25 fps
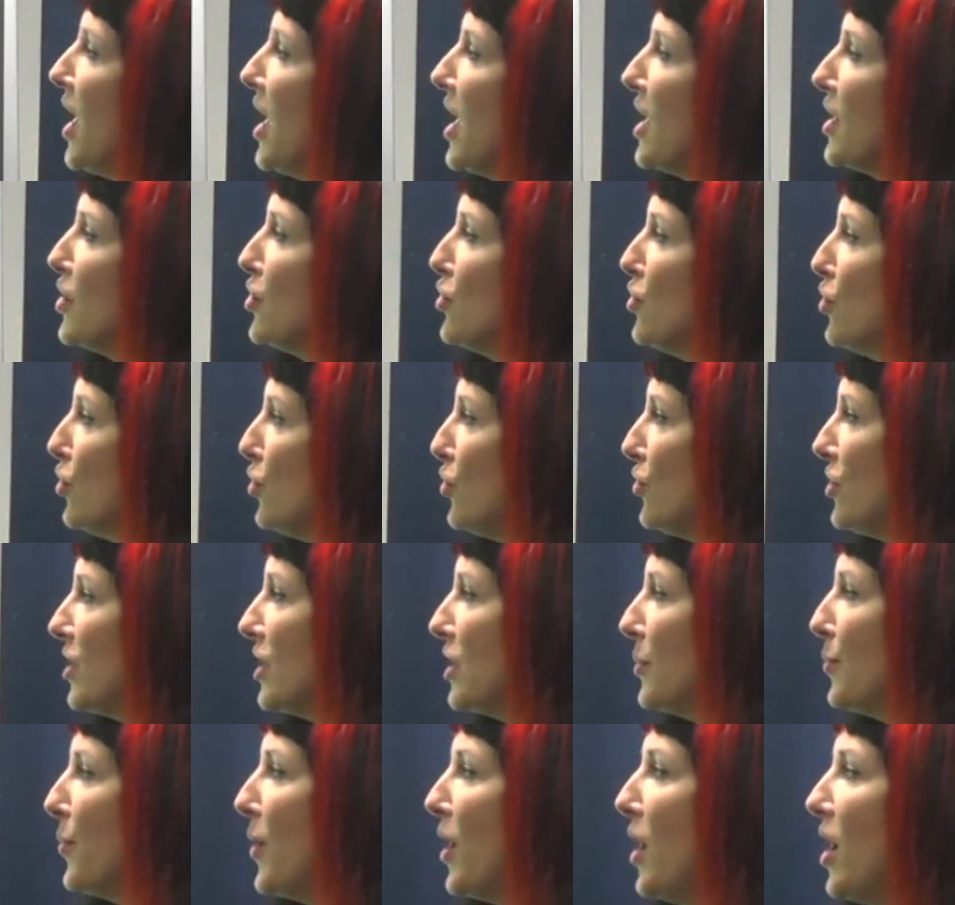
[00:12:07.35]

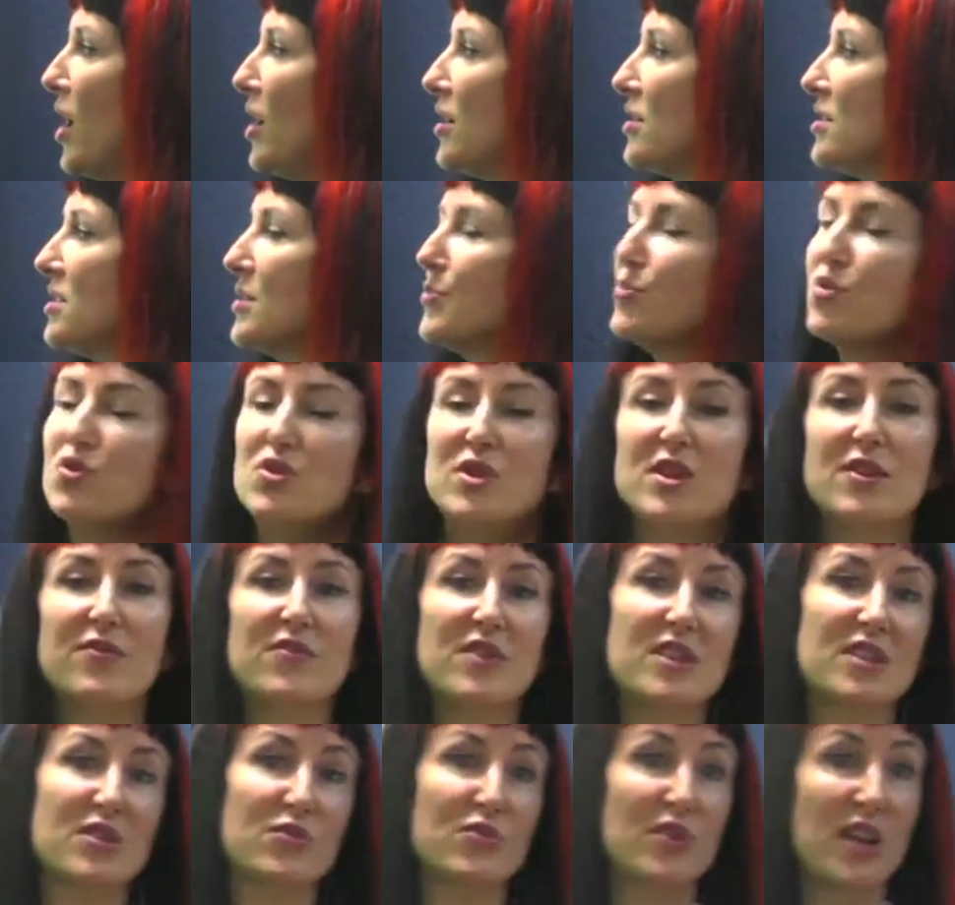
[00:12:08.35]
Ignoring a partner's
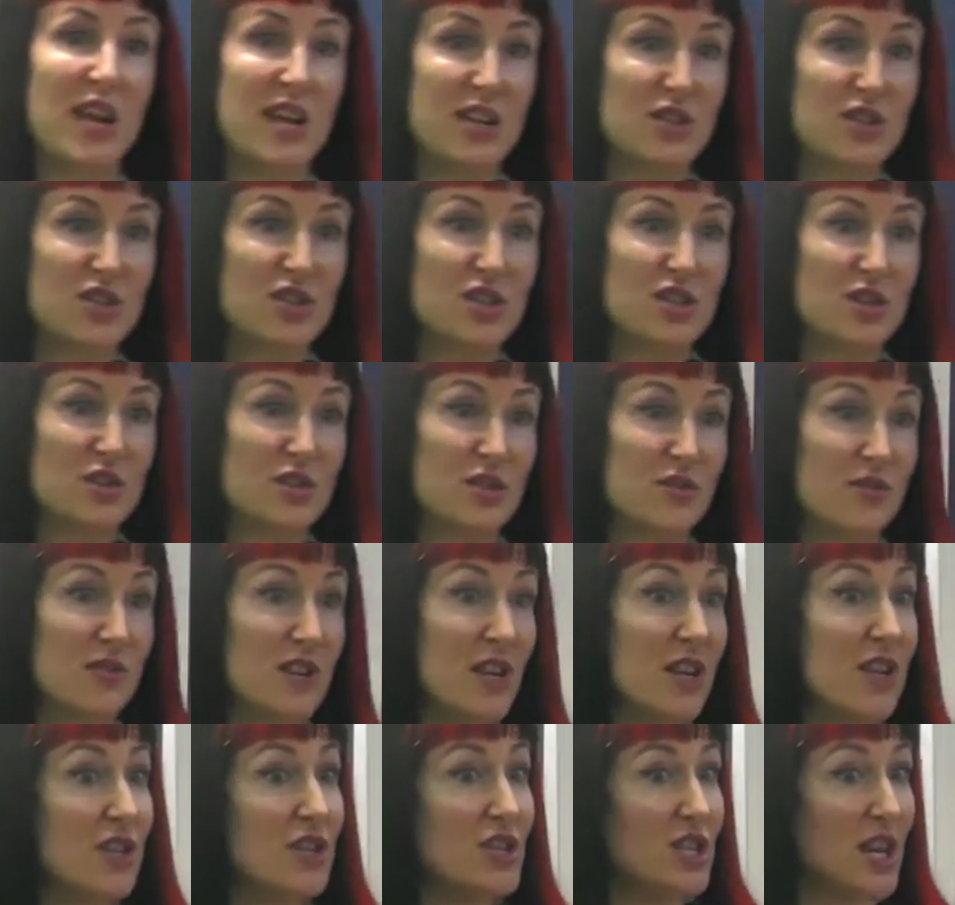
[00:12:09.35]
previous relationships with
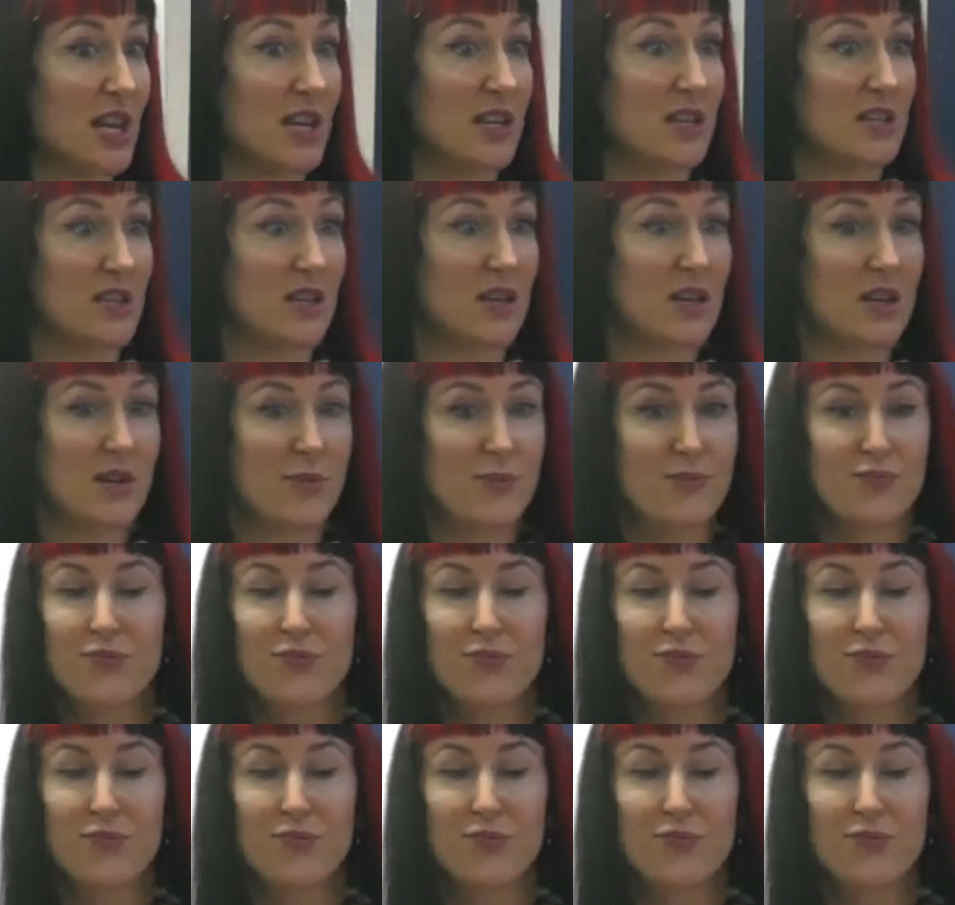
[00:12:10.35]
another gender.